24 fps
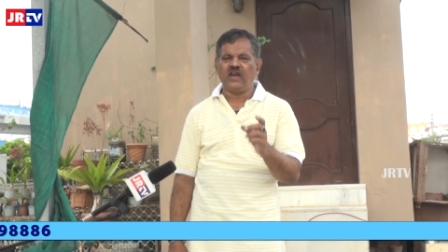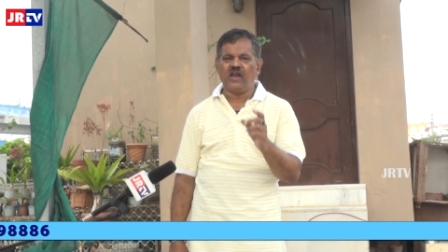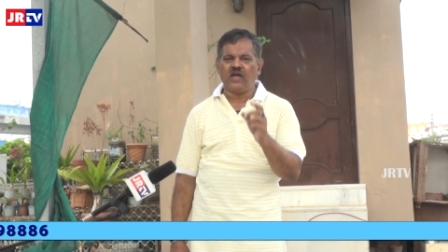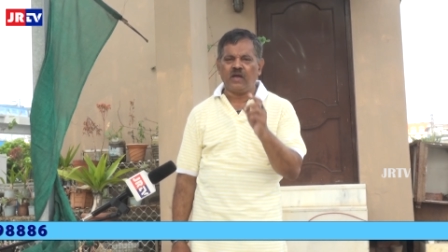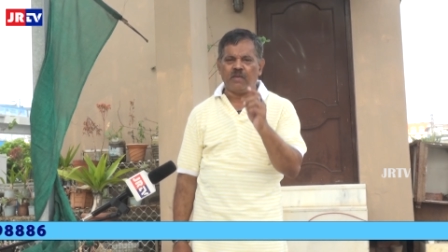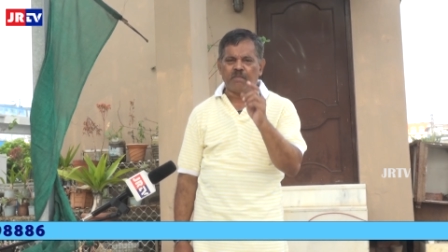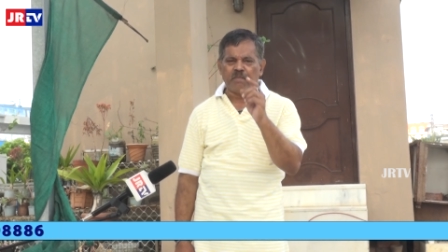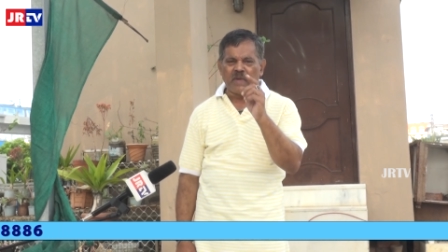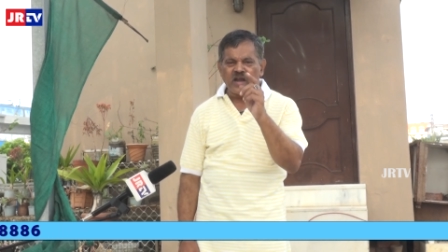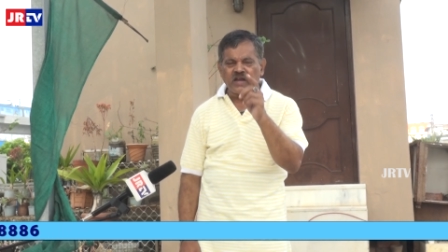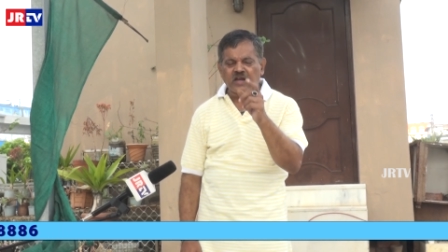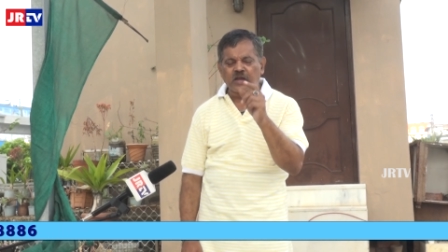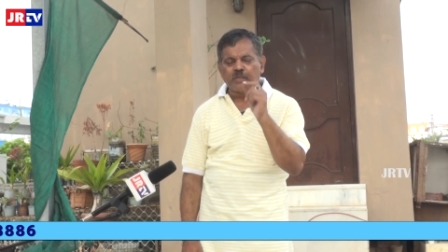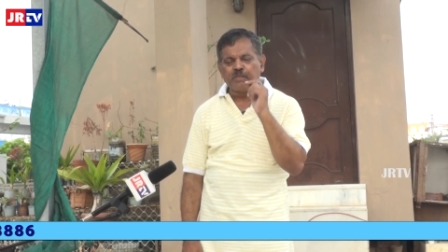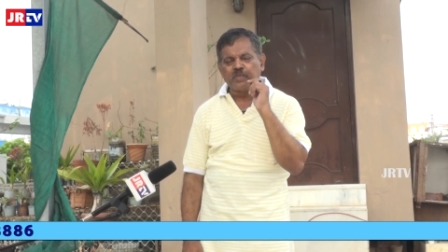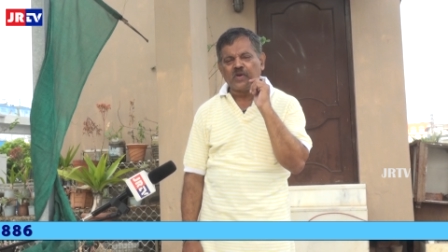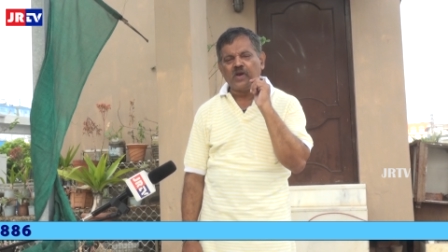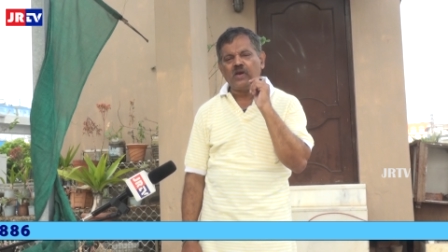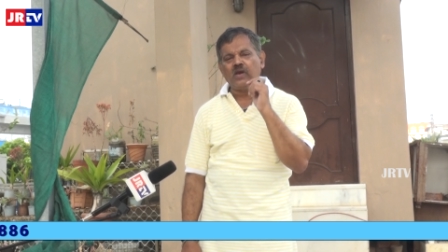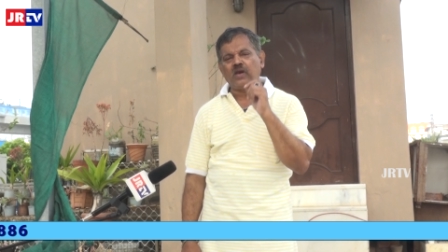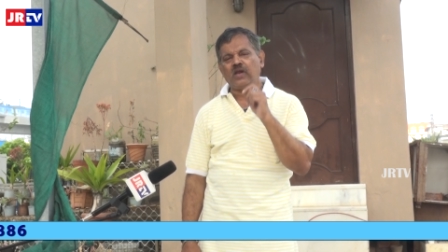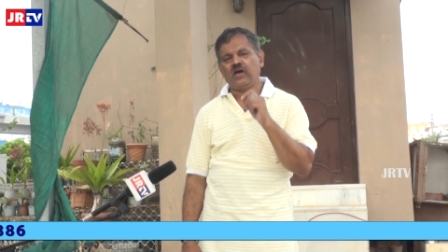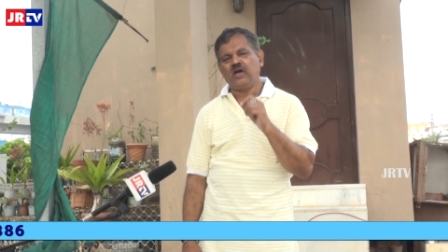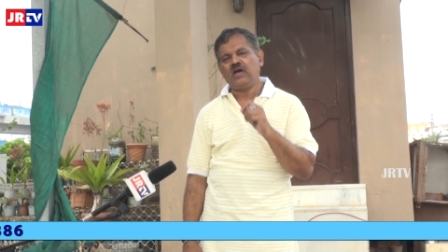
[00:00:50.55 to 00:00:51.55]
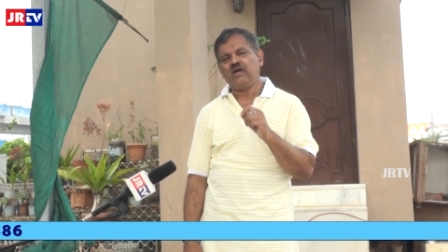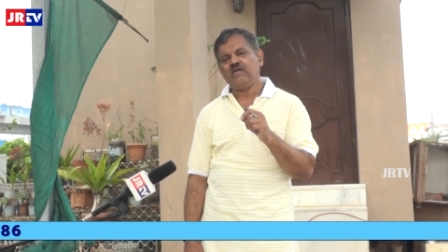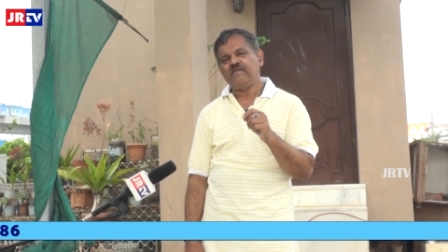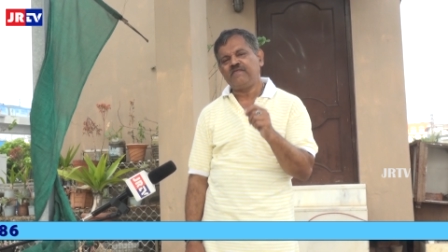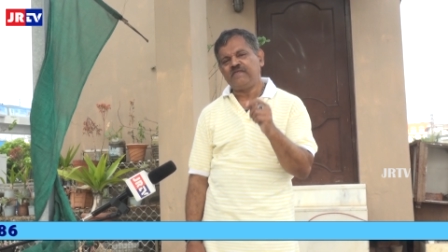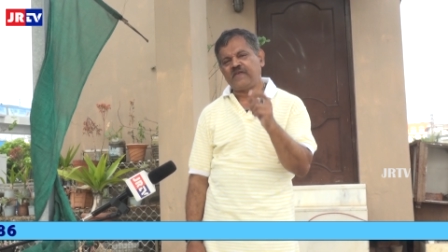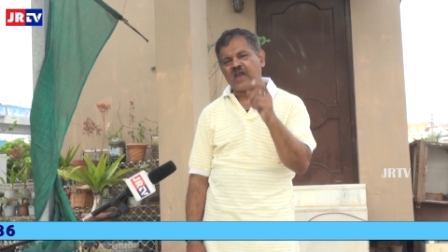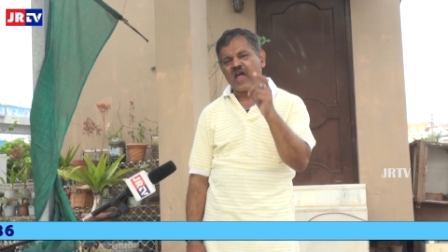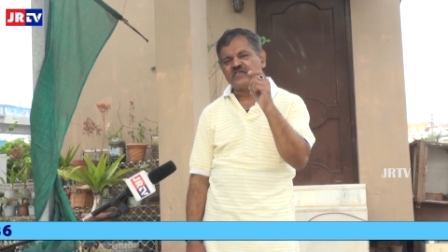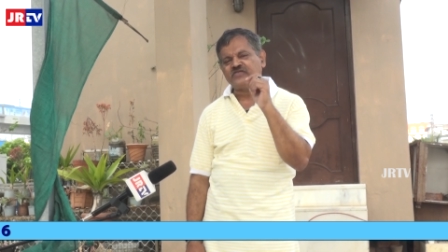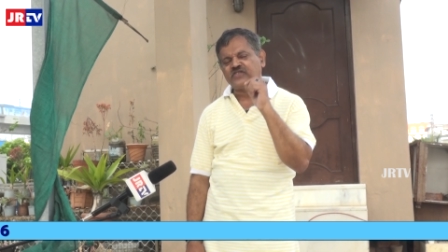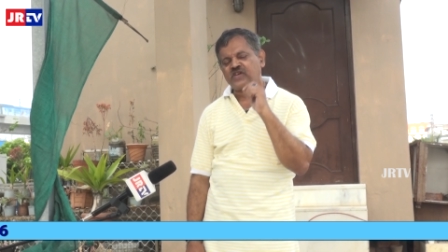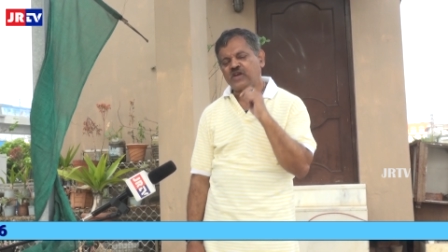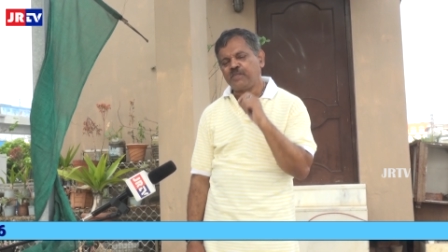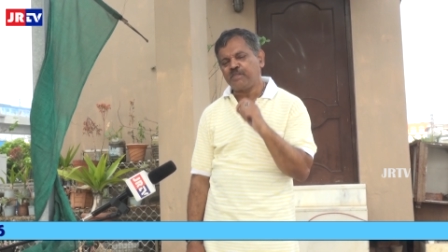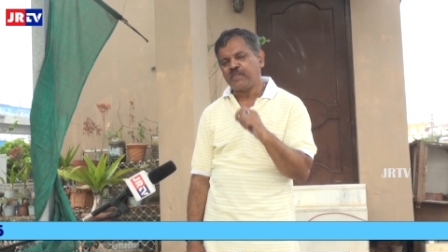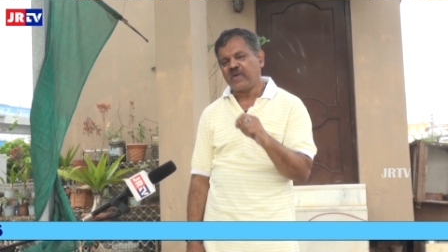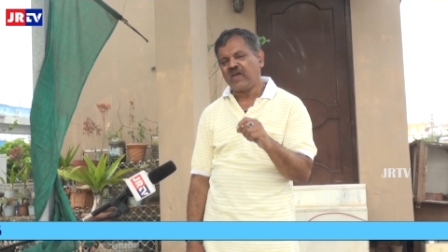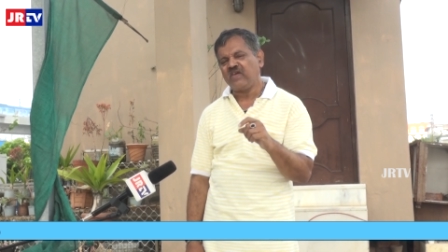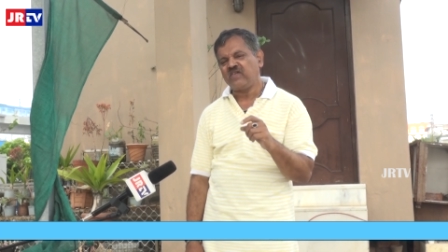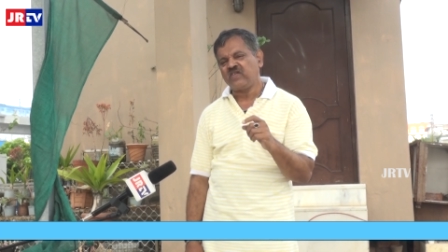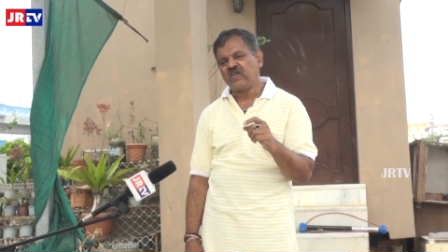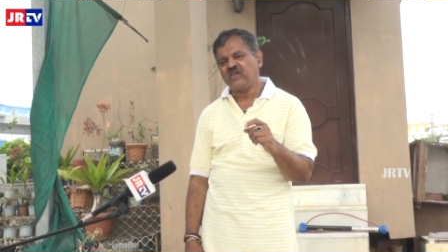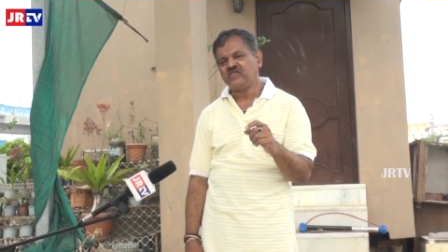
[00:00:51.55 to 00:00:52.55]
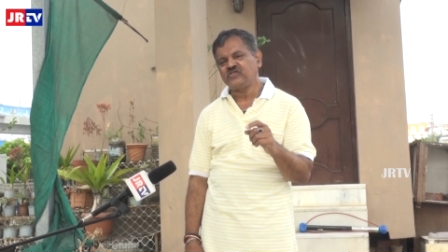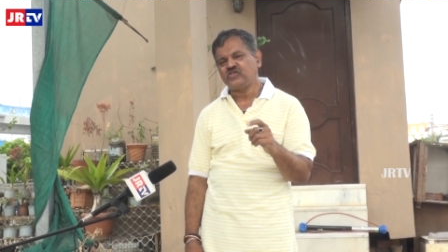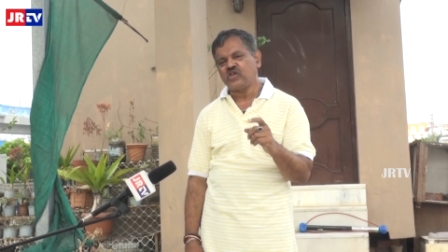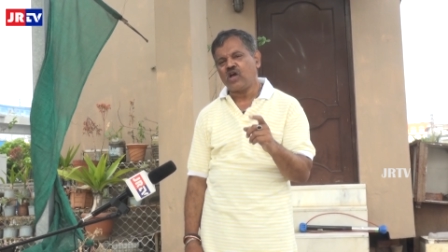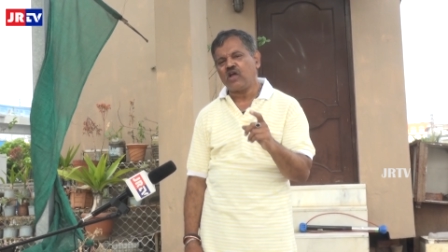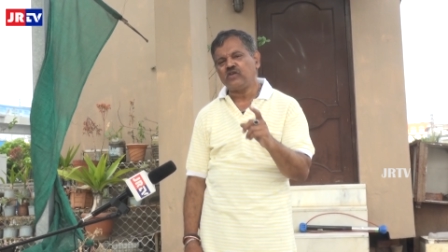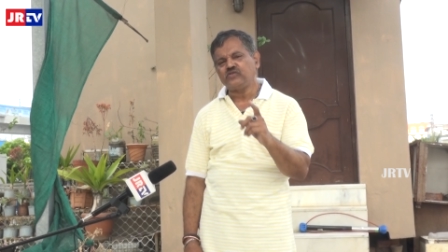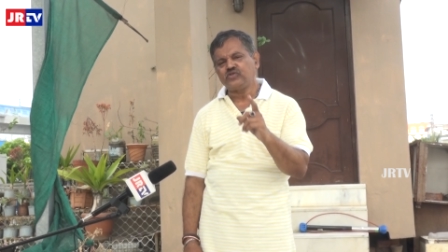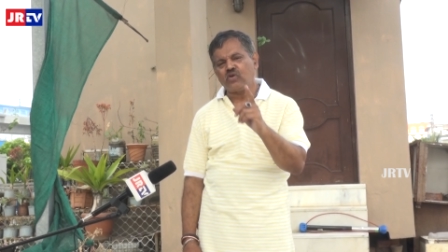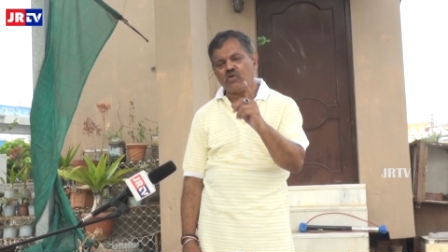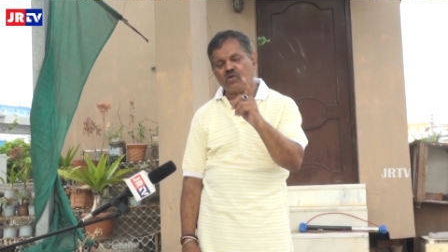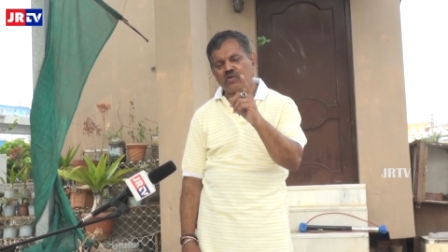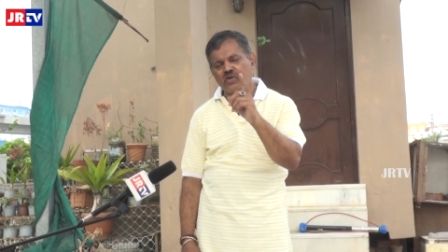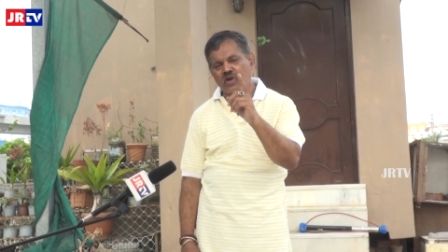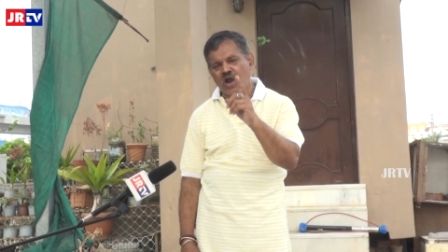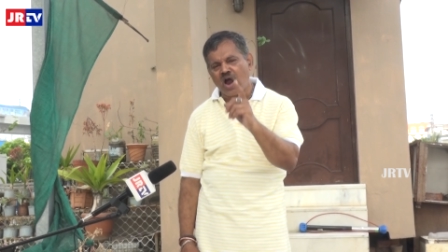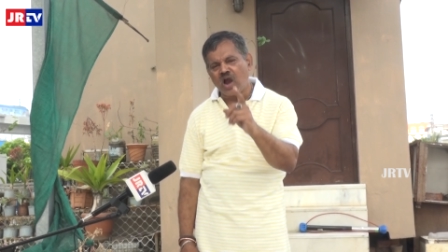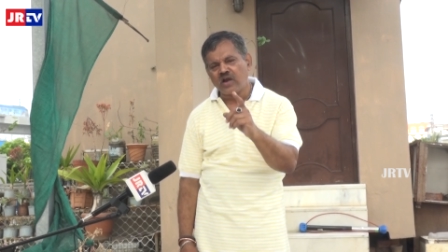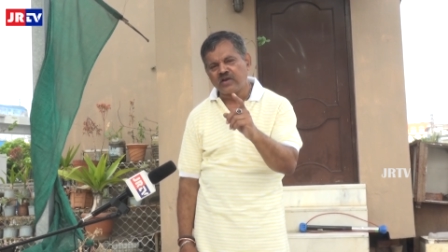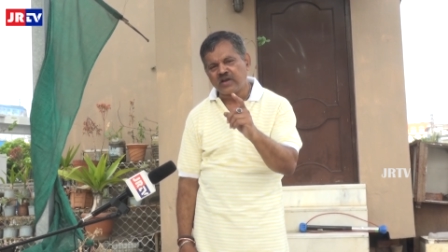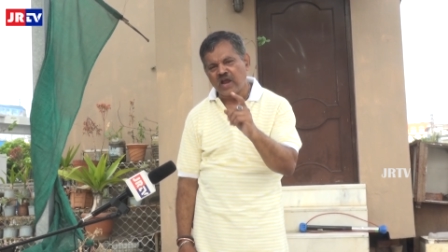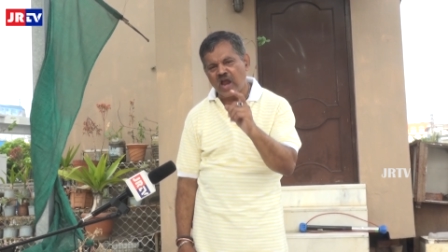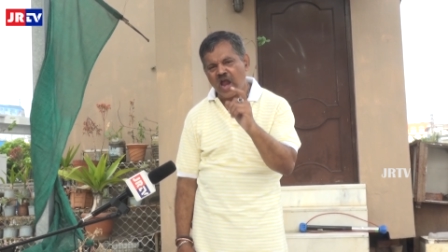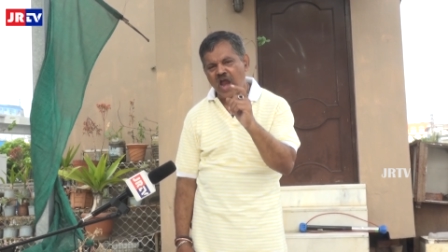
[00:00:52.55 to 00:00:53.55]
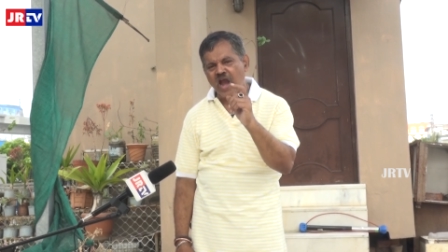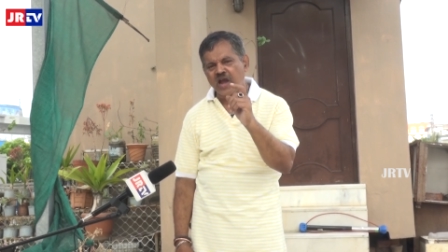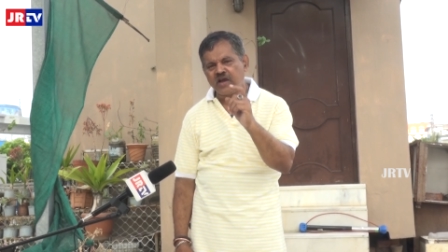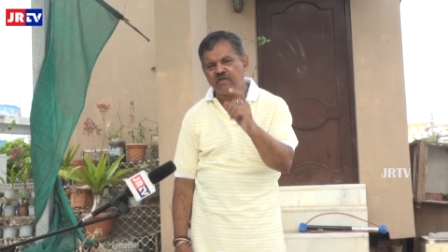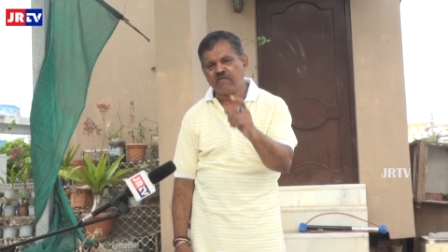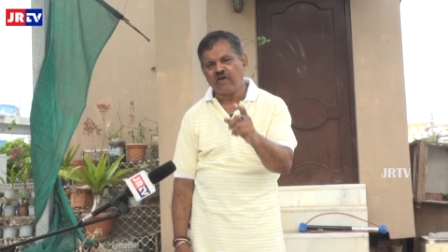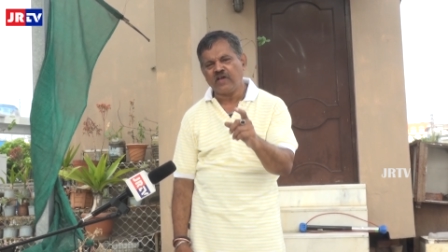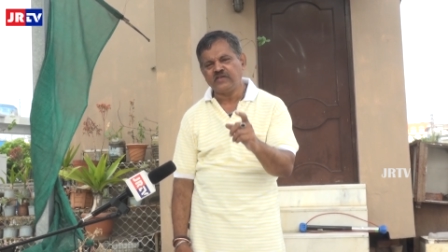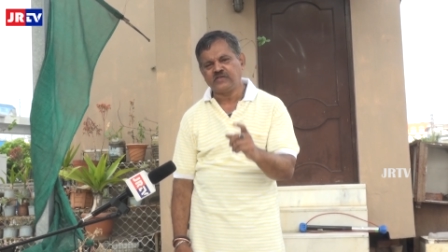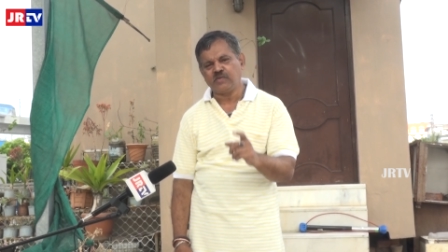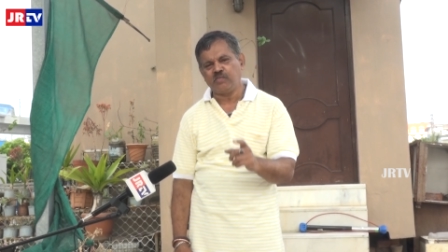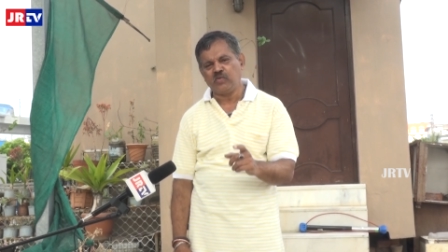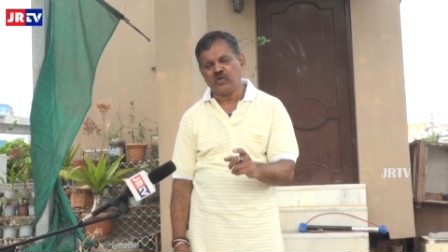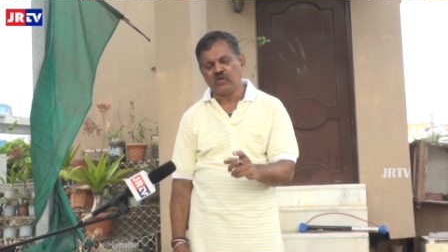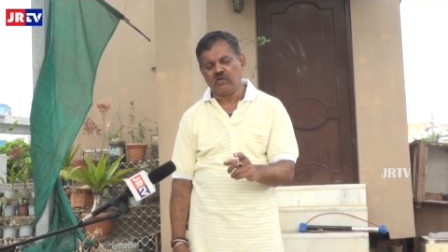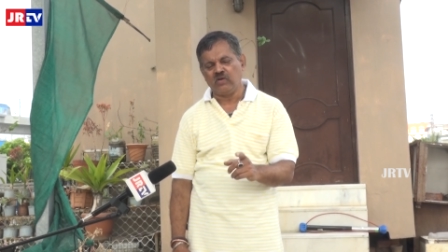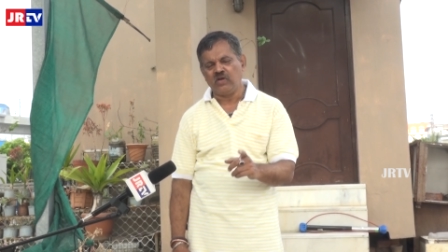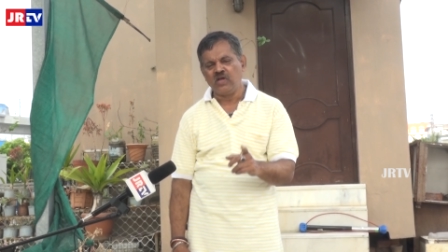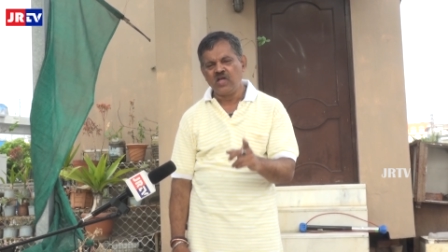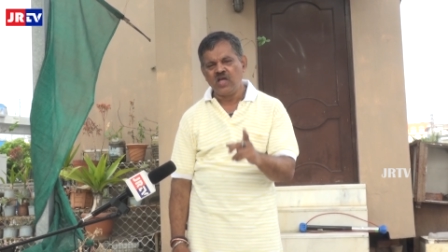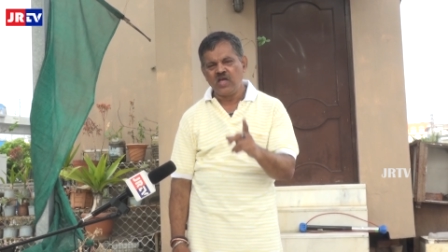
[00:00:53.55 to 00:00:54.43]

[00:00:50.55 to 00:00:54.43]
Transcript: multiple fracture patients also not advisable.